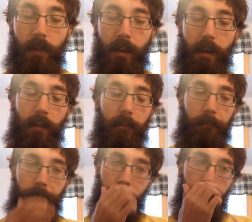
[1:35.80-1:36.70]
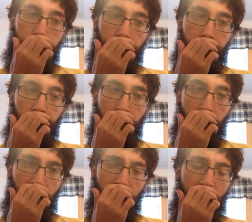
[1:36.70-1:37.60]
um
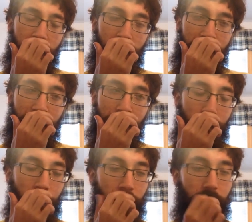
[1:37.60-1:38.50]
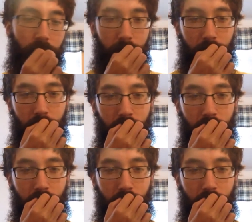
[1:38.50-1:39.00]
yeah it's similar to